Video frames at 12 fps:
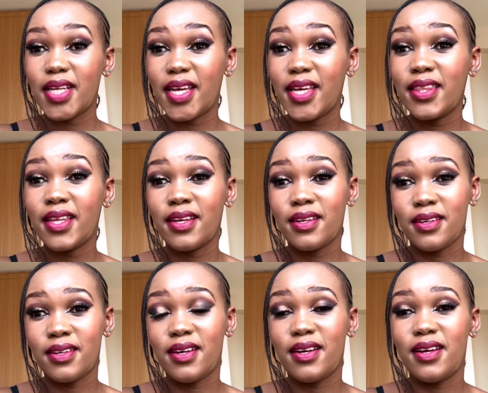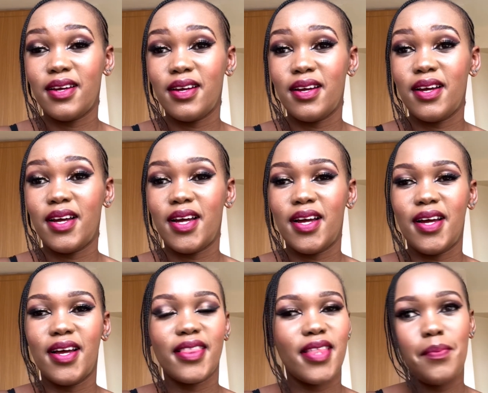and then
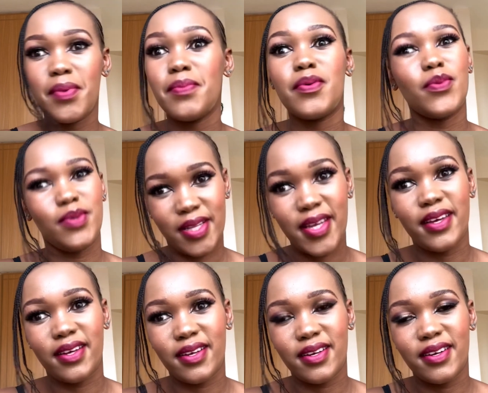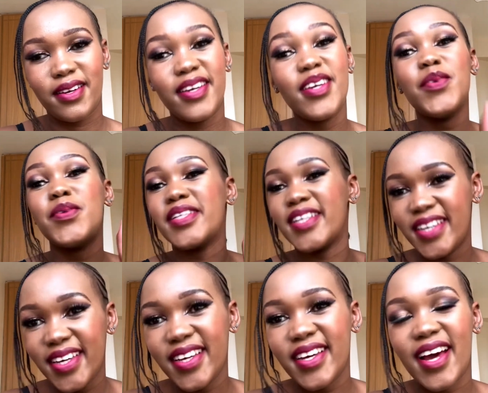that baby will kick. He will
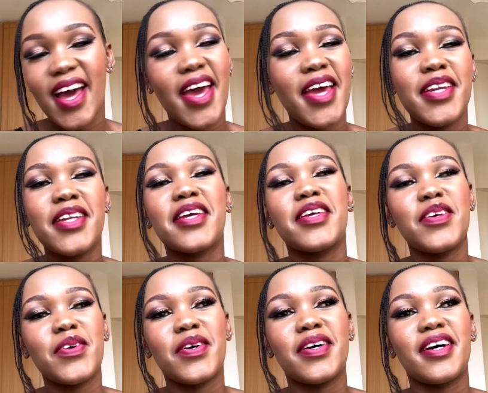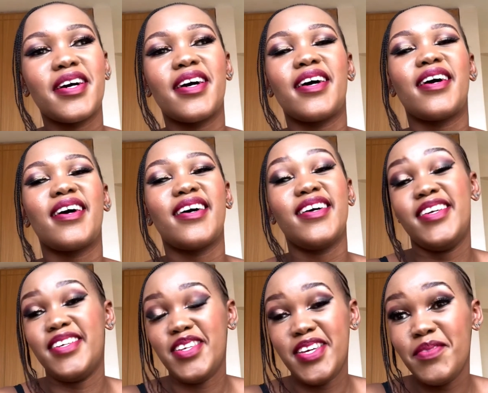kick and
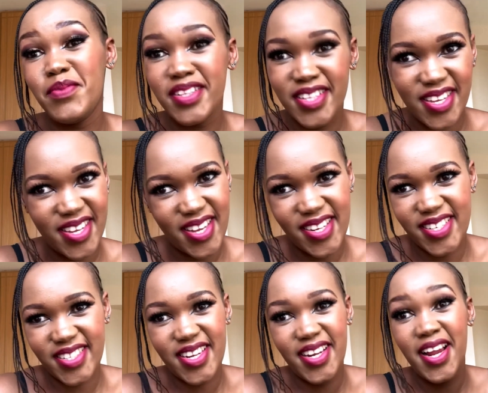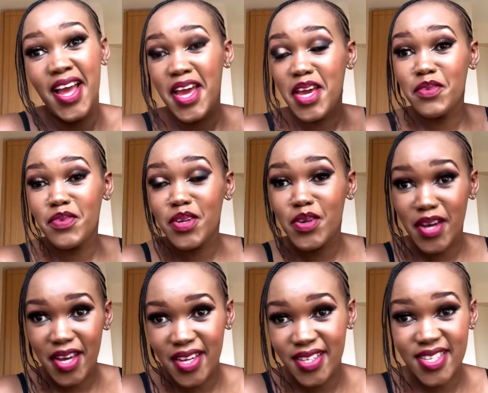he will kick until even your
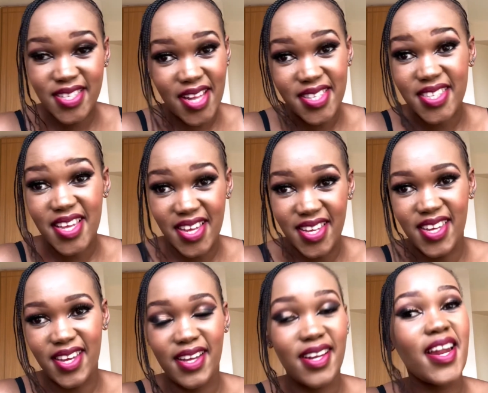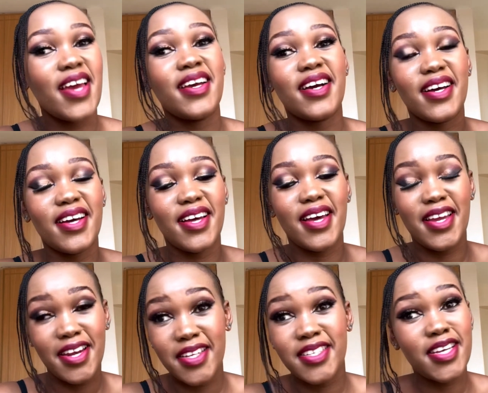head starts aching, like
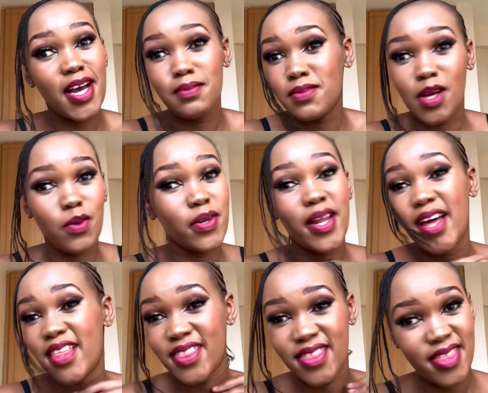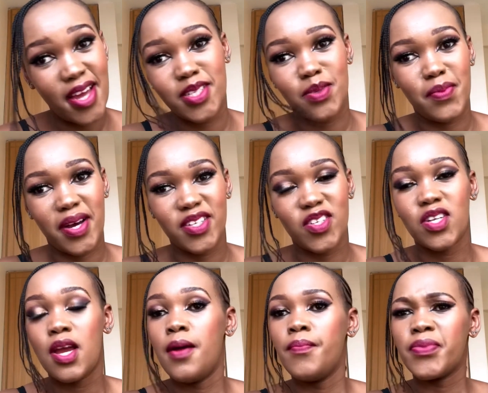energy comes out that much.
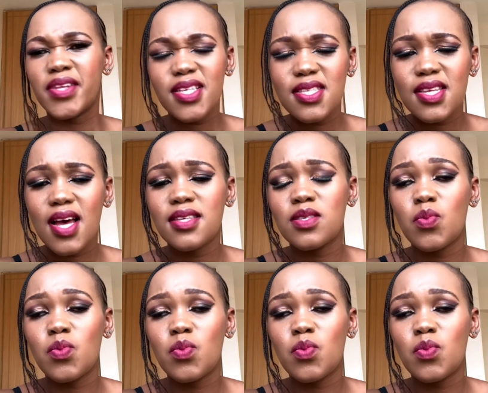Just as